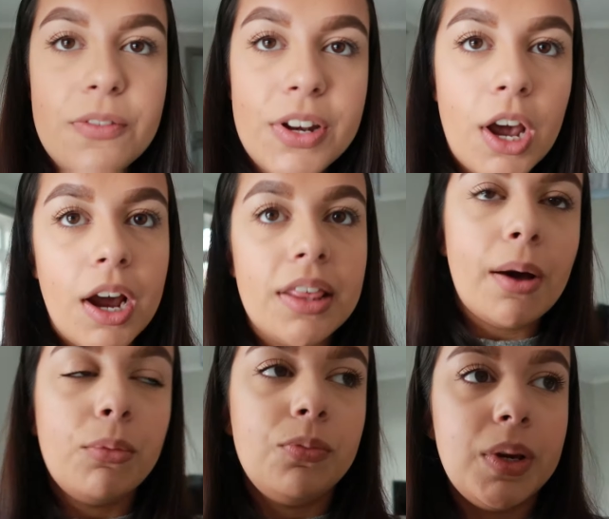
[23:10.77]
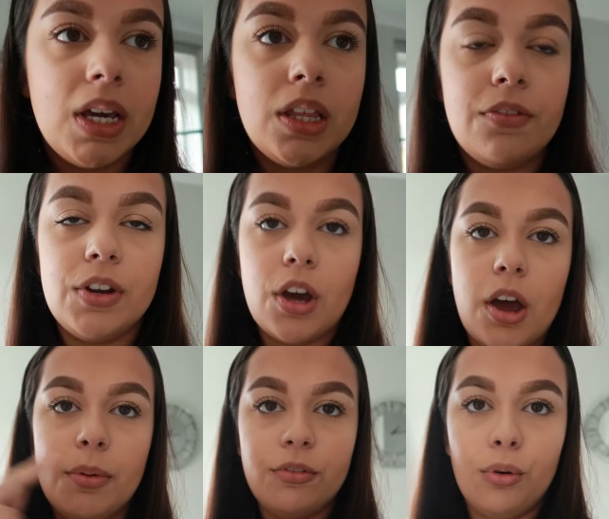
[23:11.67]
the video that would be the
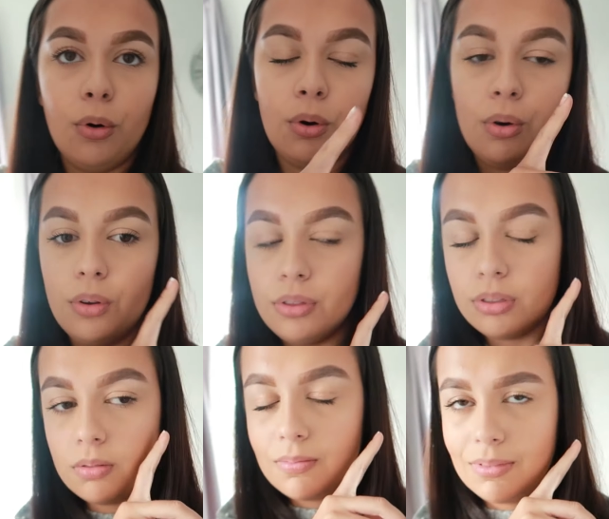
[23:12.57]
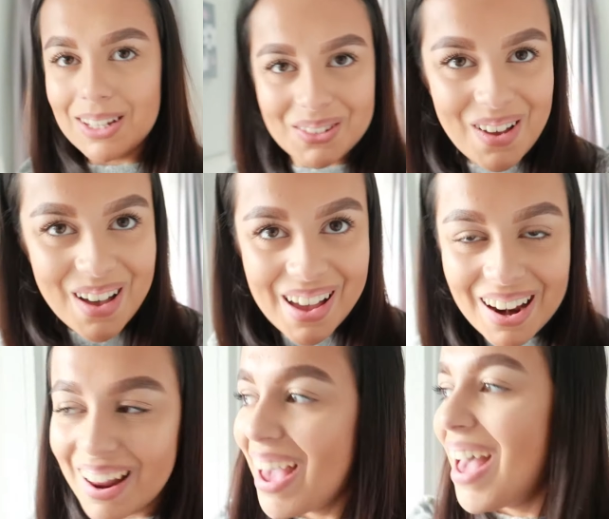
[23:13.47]
video before this one